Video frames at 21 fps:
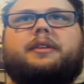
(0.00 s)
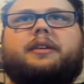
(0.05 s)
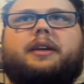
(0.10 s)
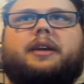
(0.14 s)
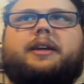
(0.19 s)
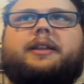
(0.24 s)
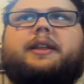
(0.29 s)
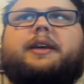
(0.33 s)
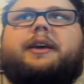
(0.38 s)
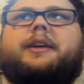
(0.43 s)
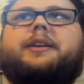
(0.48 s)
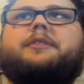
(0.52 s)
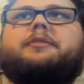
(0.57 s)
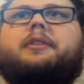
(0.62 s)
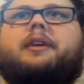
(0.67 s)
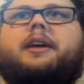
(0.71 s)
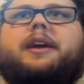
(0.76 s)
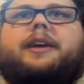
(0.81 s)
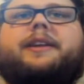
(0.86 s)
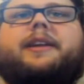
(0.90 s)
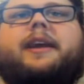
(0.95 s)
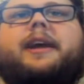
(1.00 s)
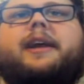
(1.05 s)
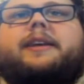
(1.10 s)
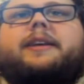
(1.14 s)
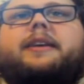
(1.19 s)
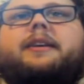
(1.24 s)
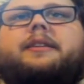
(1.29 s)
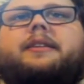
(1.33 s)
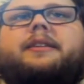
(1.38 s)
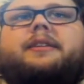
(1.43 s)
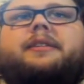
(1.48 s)
Yeah, they like try
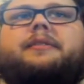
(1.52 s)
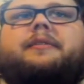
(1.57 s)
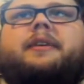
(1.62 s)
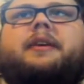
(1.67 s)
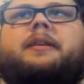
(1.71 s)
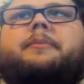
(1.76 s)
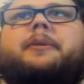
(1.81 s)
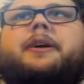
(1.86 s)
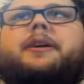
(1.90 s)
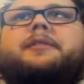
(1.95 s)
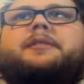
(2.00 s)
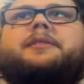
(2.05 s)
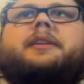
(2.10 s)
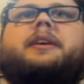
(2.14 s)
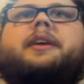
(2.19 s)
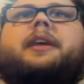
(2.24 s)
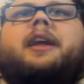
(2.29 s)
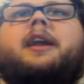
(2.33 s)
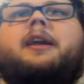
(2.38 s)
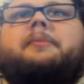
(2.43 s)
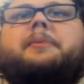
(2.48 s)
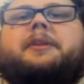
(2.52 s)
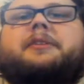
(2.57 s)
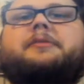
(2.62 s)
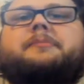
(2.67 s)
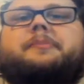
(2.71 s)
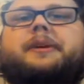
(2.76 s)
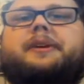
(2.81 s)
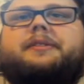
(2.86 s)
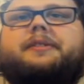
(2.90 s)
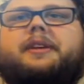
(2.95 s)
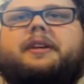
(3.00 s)
attacking the vampires and they can't
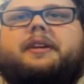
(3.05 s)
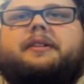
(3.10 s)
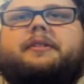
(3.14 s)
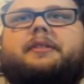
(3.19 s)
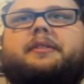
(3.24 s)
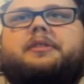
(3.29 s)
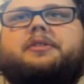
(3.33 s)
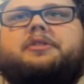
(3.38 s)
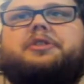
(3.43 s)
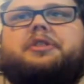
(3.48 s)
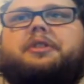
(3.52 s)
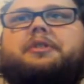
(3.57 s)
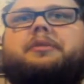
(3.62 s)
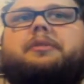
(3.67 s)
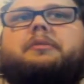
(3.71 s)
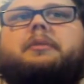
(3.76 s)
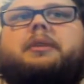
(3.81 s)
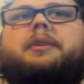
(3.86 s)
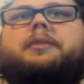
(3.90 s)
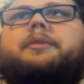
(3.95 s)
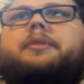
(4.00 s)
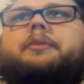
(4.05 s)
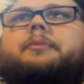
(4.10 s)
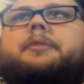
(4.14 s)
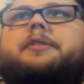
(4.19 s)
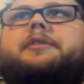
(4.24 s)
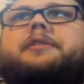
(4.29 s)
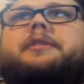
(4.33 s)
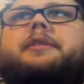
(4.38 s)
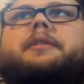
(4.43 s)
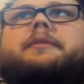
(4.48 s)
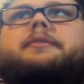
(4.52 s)
because Bella's got this shield around them
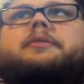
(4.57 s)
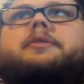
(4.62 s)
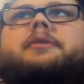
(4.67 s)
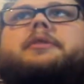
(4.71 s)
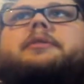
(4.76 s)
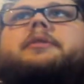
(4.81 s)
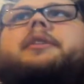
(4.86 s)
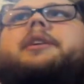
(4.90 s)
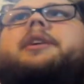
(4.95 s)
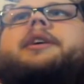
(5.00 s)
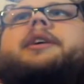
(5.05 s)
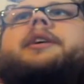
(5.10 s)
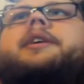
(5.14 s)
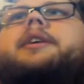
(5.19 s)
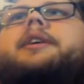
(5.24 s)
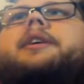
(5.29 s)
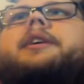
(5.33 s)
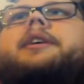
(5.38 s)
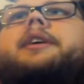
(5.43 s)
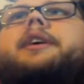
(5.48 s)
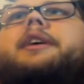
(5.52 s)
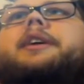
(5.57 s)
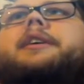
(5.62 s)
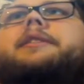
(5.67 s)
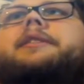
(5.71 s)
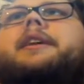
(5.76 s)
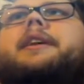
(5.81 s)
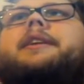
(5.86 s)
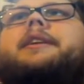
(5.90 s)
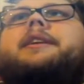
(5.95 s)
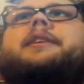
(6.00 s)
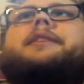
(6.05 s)
and stuff. So it's
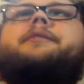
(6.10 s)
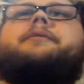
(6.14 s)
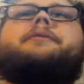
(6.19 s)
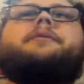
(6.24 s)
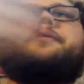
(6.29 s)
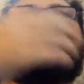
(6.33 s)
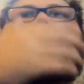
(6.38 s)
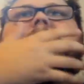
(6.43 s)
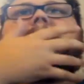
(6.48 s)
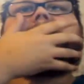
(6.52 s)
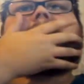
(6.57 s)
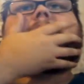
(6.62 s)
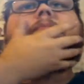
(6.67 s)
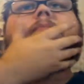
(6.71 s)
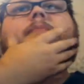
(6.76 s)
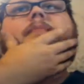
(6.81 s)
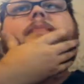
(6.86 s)
kind of interesting.